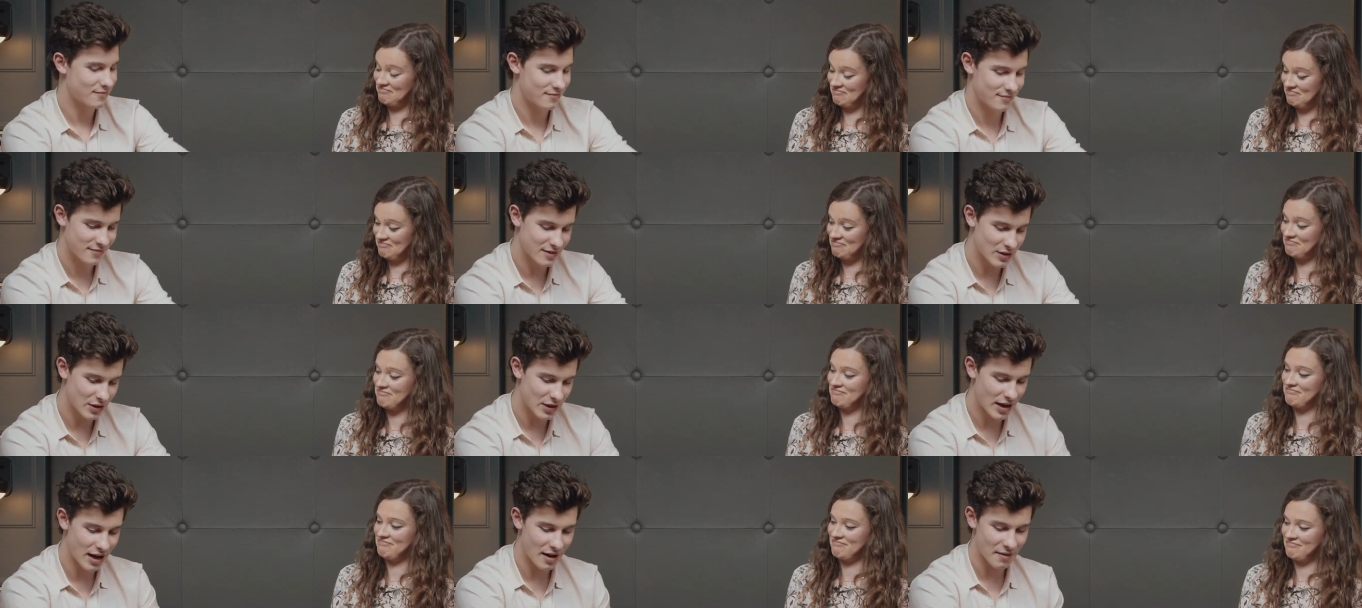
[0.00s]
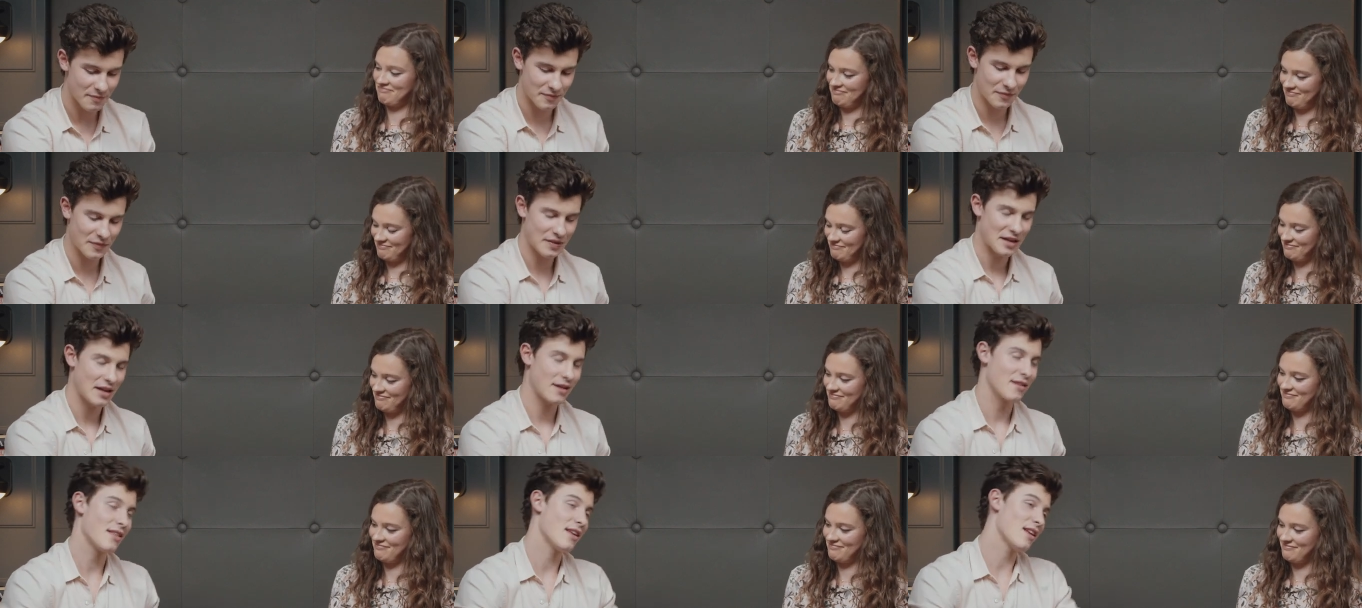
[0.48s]
Speaker 1: So yeah.
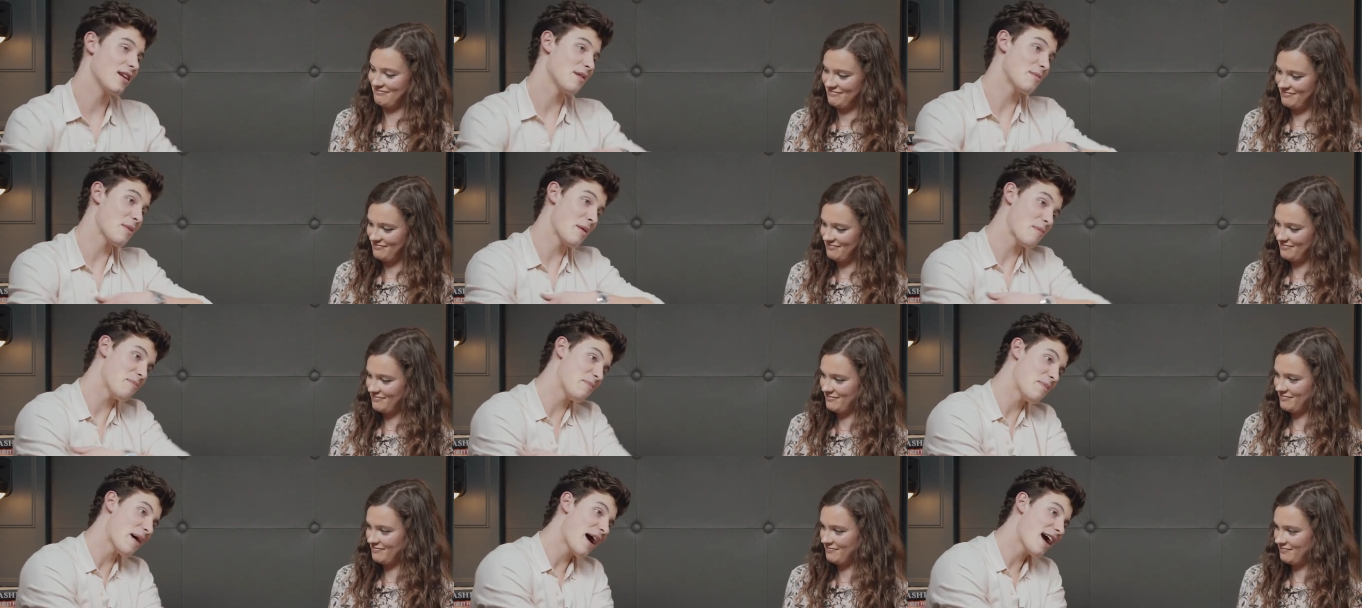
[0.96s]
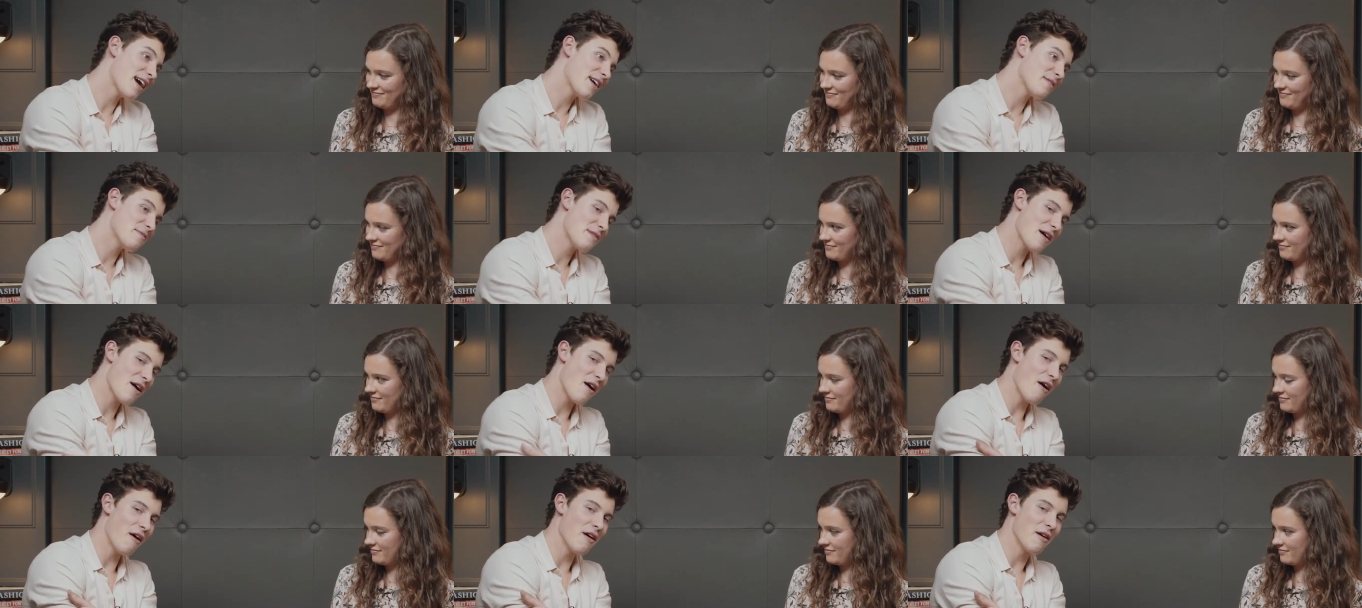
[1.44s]
Then on my back of
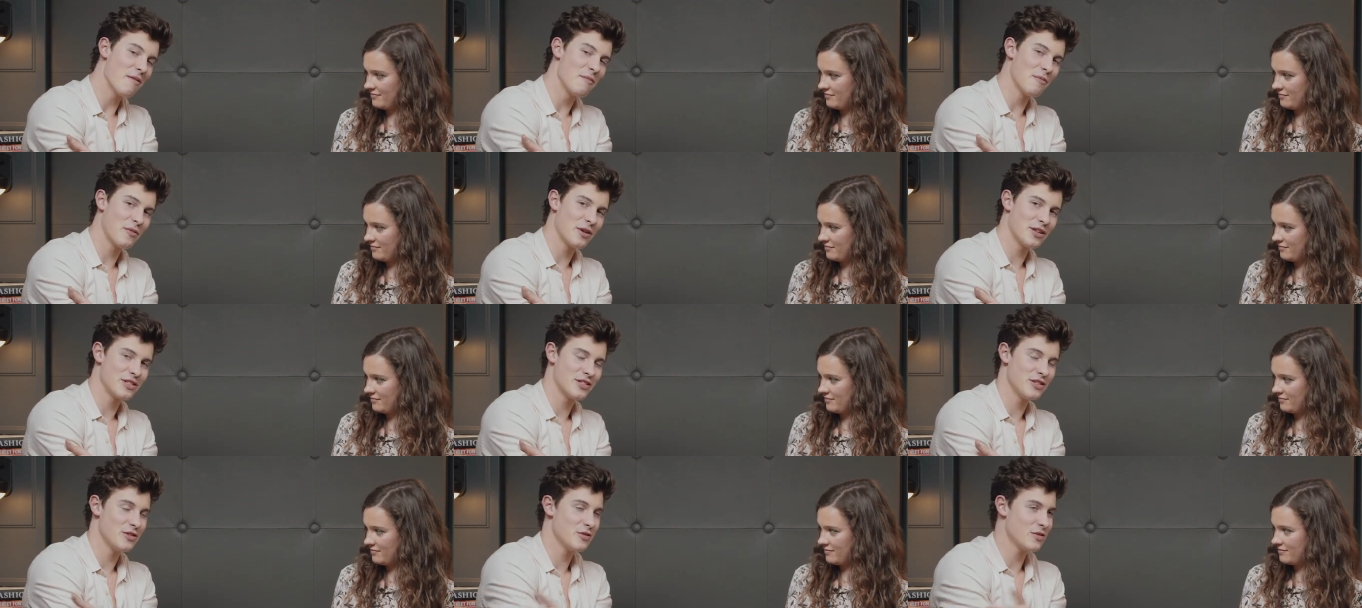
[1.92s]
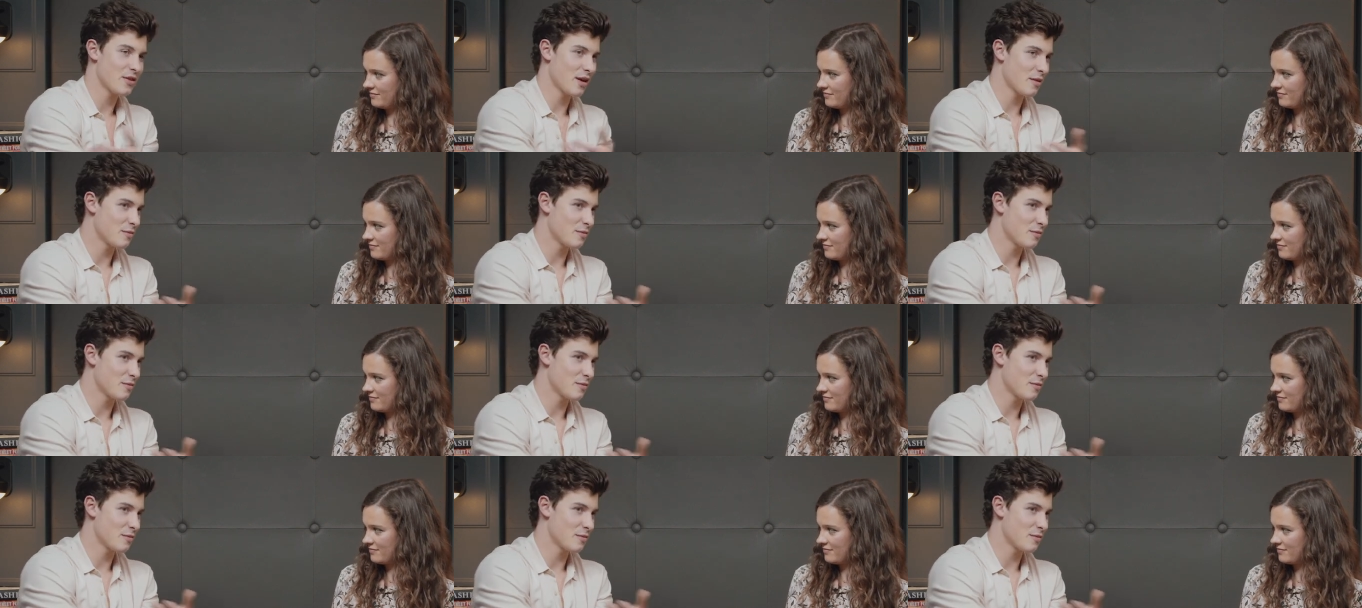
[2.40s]
my arm, which you,